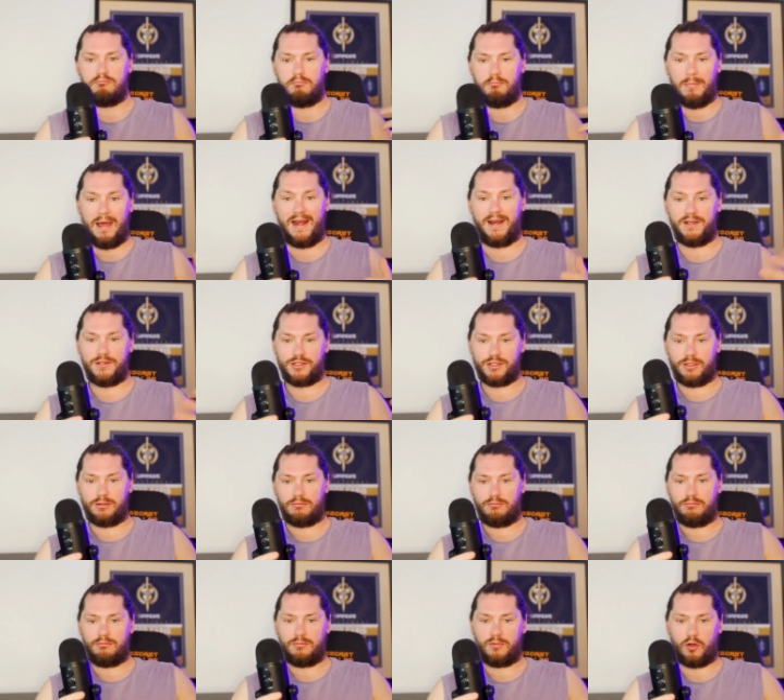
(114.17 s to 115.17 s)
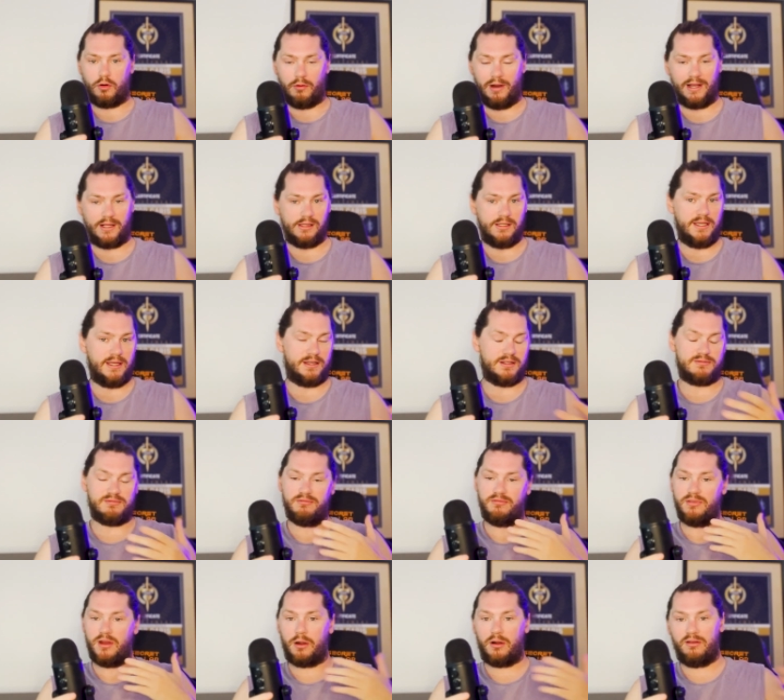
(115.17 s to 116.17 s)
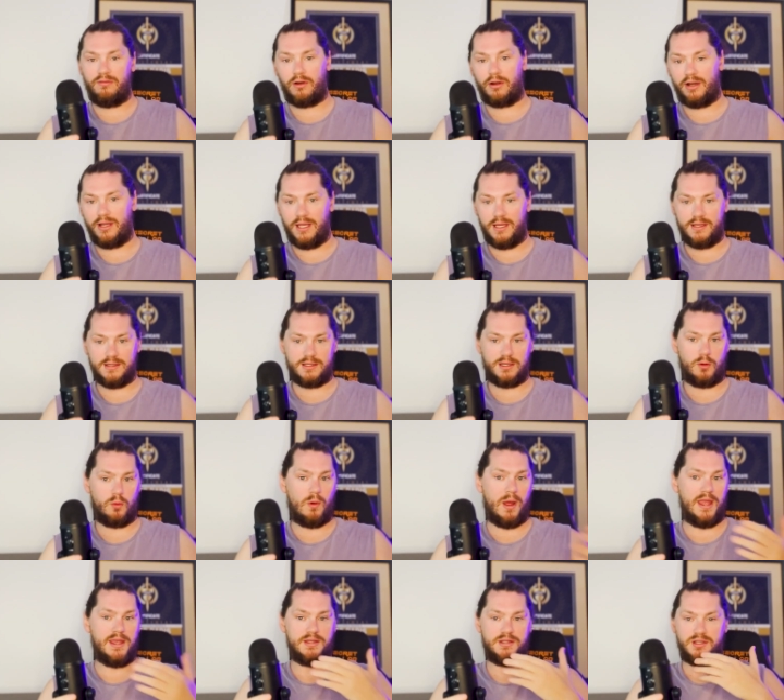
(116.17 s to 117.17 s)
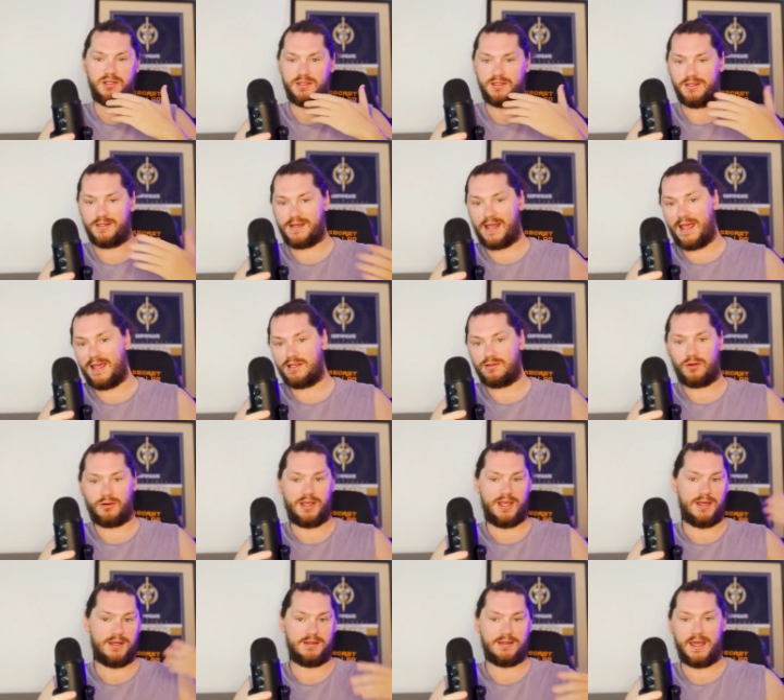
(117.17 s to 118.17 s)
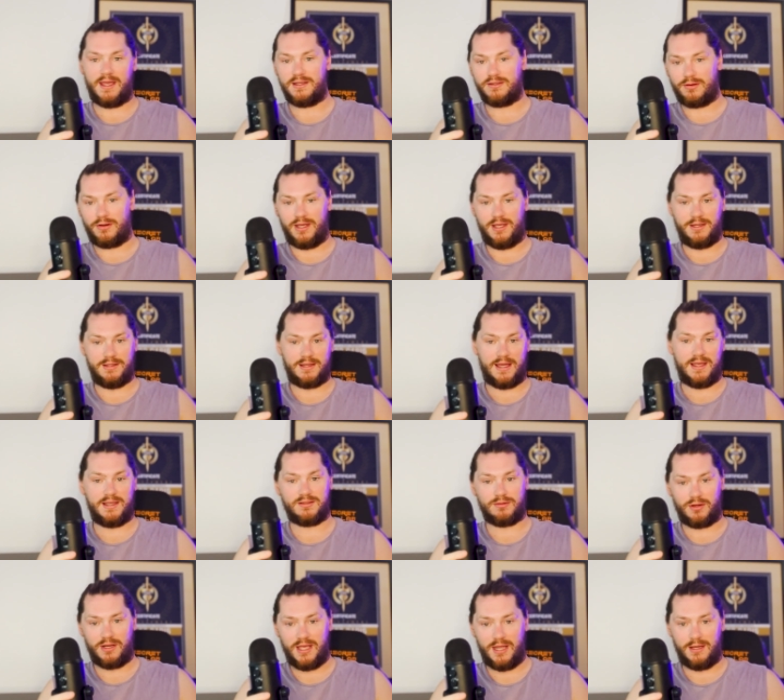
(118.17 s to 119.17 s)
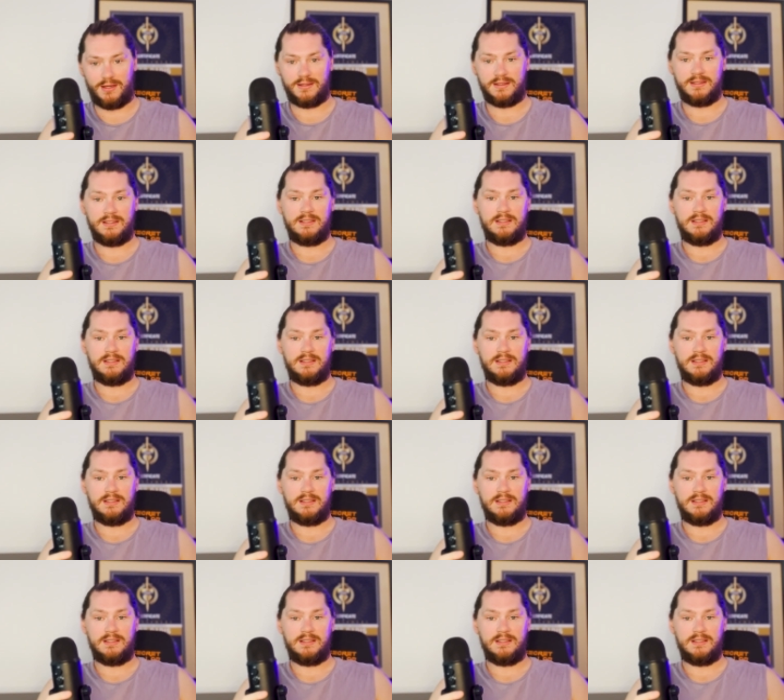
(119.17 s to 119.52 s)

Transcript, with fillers: manage it correctly, and it's very, very easy to waste just days on end, days on end, days on end,